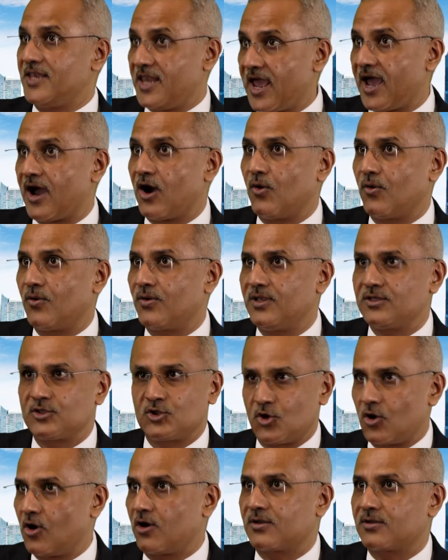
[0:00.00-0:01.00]
now is
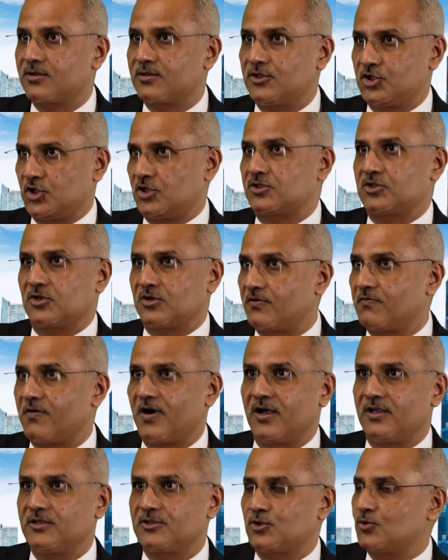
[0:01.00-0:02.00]
not just a
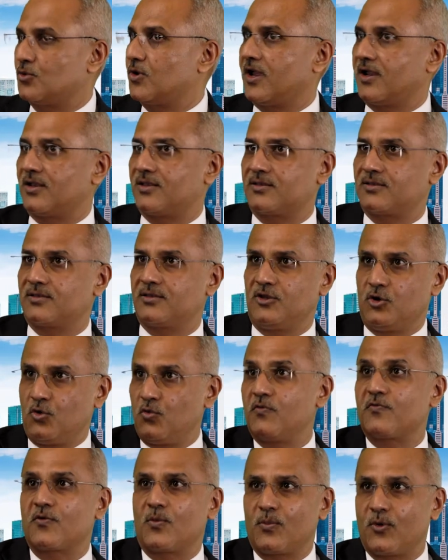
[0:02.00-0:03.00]
device to get
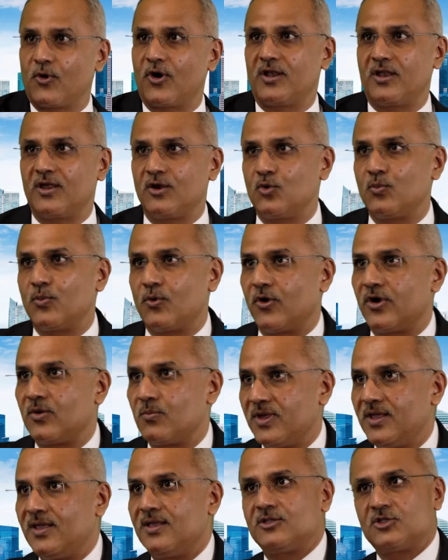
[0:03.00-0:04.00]
you from point A to point
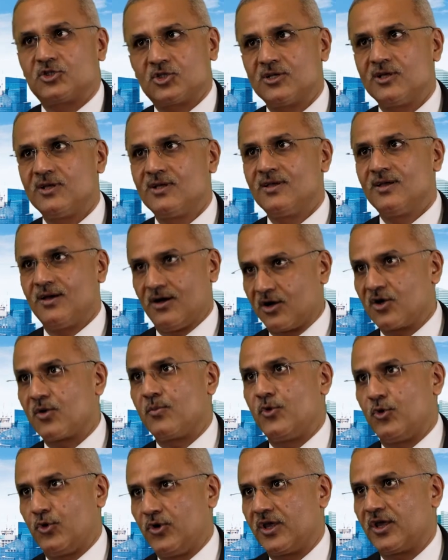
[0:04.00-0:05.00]
B. It's a
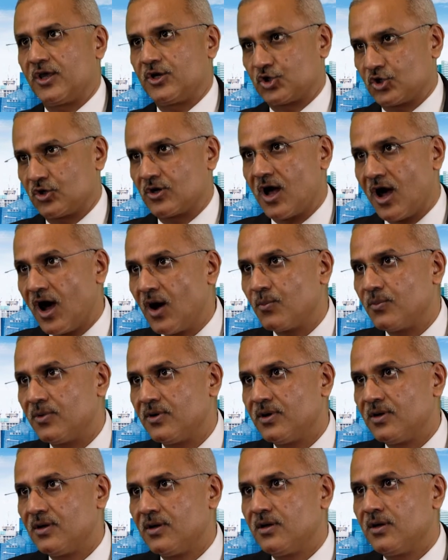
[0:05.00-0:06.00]
communication hub.
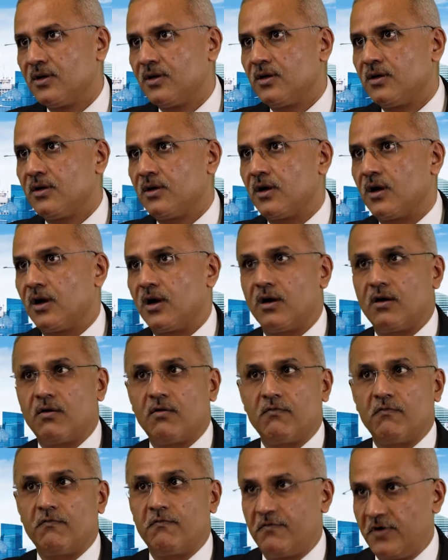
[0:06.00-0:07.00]

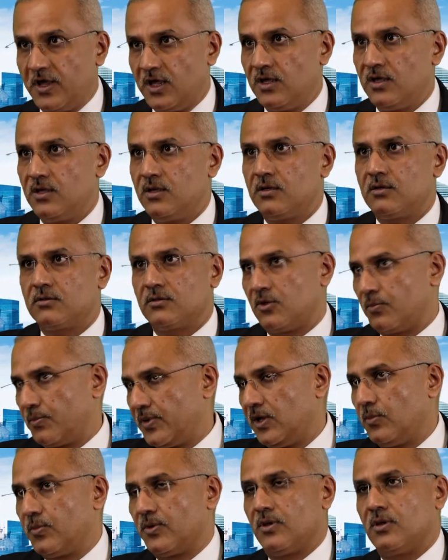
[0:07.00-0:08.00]
We, the
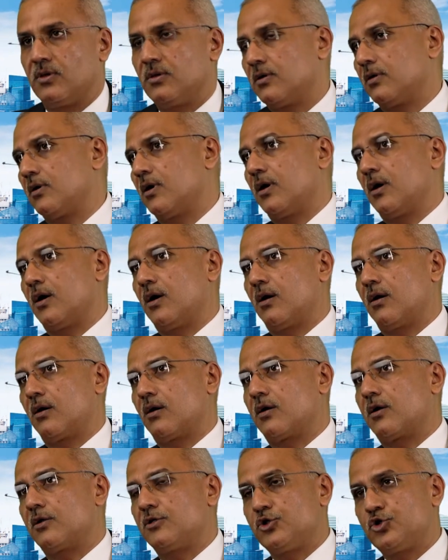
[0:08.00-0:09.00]
people,
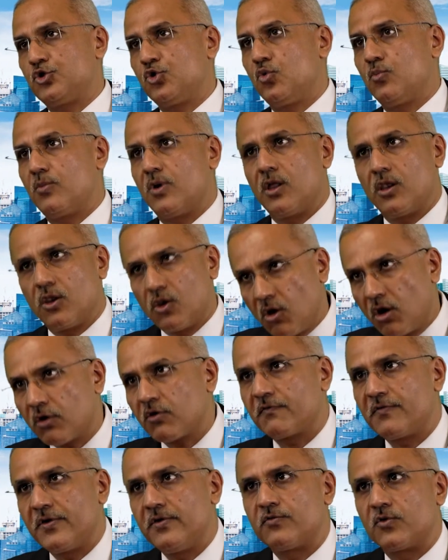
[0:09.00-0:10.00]
consume a lot
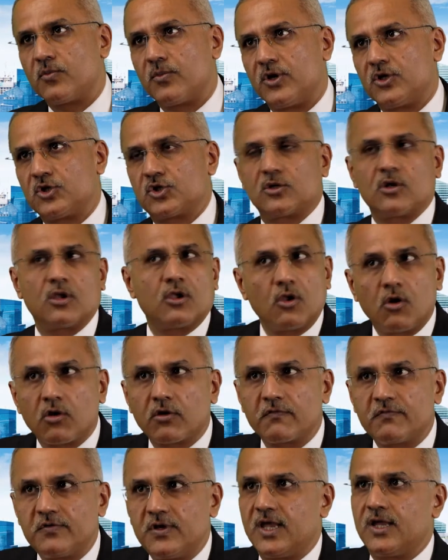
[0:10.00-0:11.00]
of information, a lot
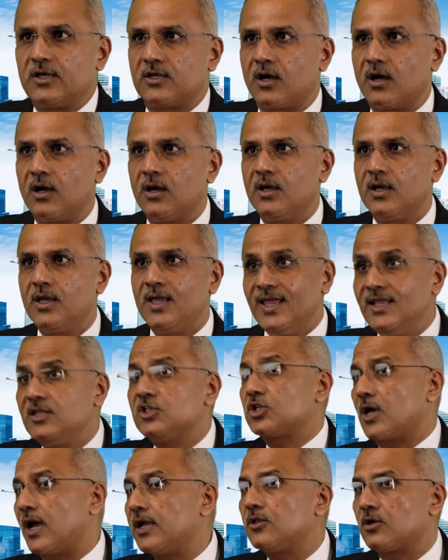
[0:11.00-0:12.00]
of data
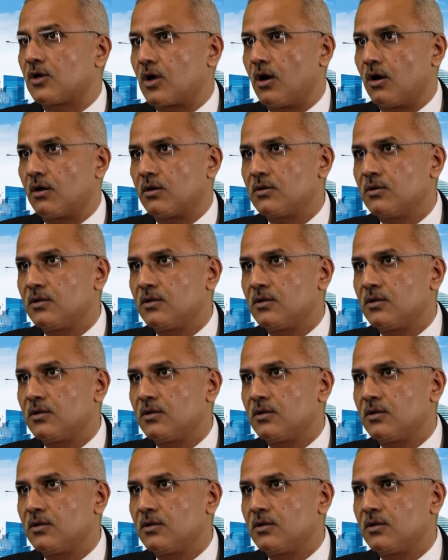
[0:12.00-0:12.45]
inside the car.